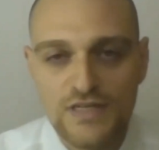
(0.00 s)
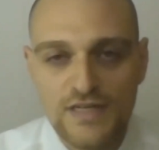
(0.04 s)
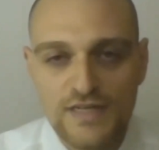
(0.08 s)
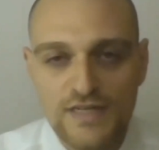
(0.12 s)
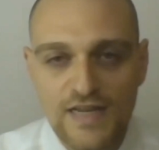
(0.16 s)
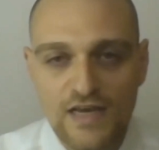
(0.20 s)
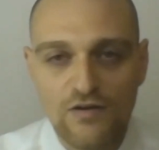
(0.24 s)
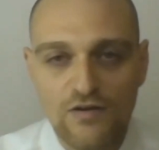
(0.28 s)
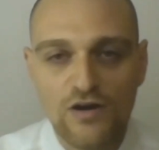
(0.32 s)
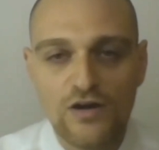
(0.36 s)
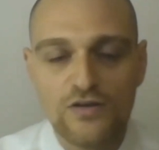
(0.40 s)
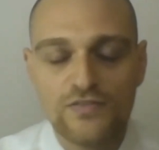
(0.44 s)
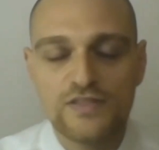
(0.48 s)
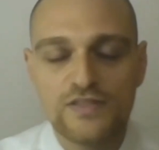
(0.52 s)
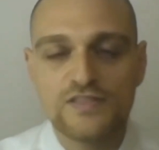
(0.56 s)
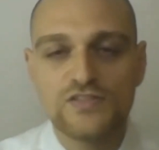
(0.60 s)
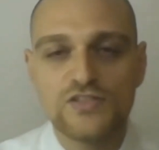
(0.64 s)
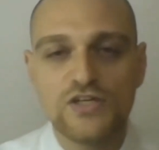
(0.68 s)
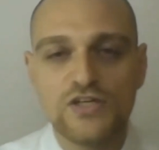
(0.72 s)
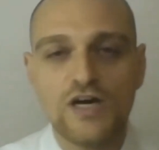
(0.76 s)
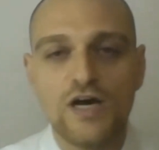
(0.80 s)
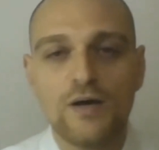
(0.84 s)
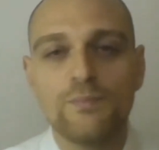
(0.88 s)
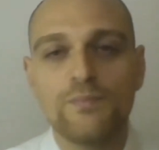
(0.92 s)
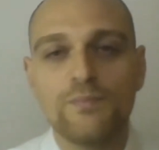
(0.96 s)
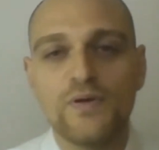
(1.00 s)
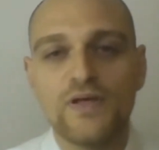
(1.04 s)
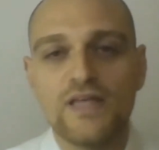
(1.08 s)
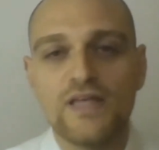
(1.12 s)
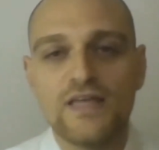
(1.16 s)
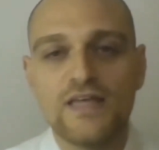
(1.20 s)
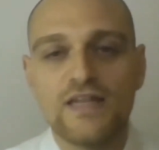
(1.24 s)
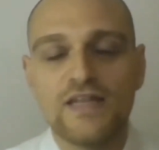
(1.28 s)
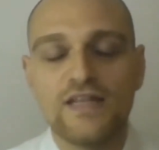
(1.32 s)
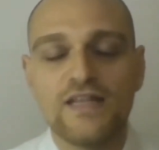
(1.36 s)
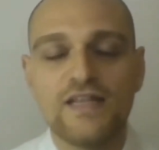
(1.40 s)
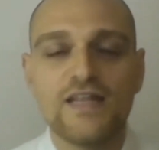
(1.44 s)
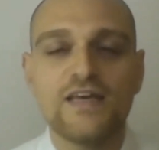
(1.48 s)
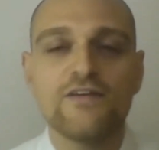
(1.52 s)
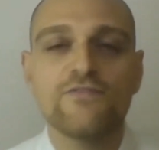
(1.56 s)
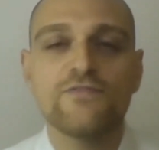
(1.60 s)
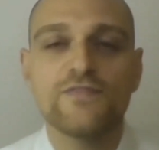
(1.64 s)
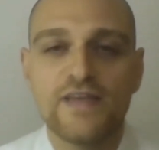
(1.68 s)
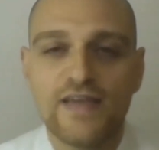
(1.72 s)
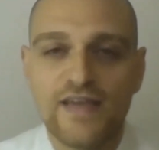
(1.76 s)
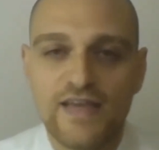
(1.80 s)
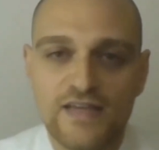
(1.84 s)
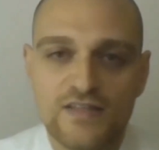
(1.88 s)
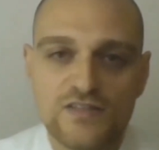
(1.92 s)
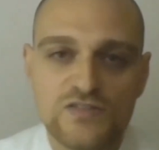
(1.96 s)
Now, on the top
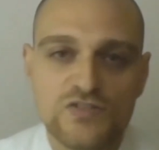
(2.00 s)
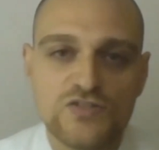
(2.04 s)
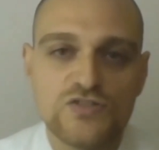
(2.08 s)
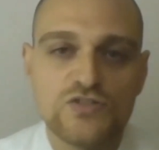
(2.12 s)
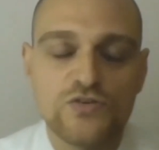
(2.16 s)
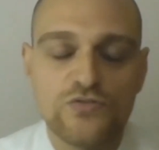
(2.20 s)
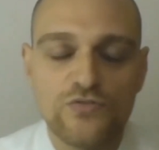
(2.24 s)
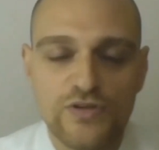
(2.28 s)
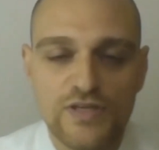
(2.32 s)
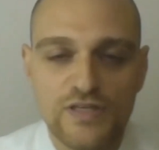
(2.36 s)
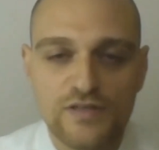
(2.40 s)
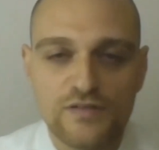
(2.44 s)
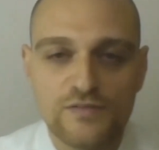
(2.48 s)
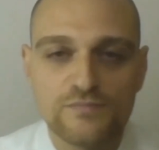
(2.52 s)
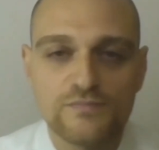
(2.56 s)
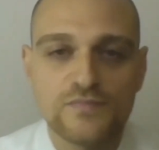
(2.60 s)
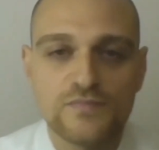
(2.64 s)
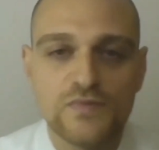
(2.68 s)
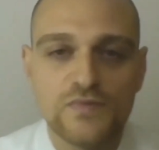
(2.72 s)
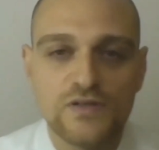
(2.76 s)
left-hand screen,